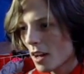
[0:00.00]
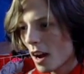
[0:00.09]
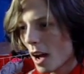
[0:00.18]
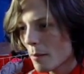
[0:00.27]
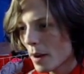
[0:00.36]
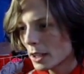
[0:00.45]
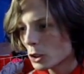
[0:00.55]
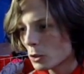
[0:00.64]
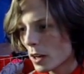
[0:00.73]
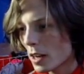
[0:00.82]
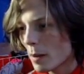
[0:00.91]
I might
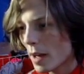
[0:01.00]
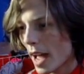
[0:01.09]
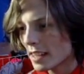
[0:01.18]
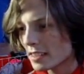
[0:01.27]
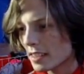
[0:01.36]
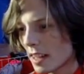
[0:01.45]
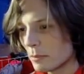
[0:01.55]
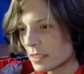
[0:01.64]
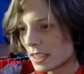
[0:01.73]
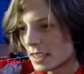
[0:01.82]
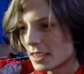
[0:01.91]
straight up ask them
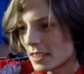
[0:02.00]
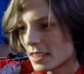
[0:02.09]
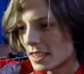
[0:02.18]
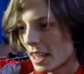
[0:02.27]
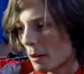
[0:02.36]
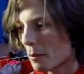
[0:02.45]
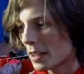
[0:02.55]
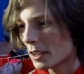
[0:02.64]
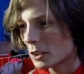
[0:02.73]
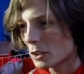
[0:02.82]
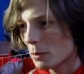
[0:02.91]
to sell me
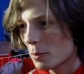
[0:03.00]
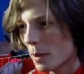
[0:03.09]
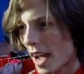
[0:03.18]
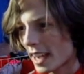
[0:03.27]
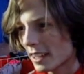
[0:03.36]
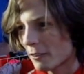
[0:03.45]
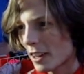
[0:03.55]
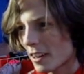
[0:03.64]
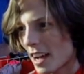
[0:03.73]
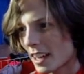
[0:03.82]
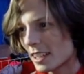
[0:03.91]
the suit back if they're
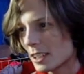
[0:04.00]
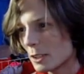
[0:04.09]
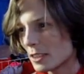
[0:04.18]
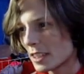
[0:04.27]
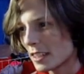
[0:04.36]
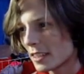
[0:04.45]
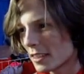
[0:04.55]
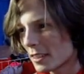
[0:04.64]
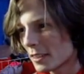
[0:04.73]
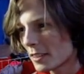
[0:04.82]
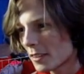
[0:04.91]
not going to use it. Oh my
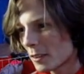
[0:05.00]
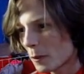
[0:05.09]
god.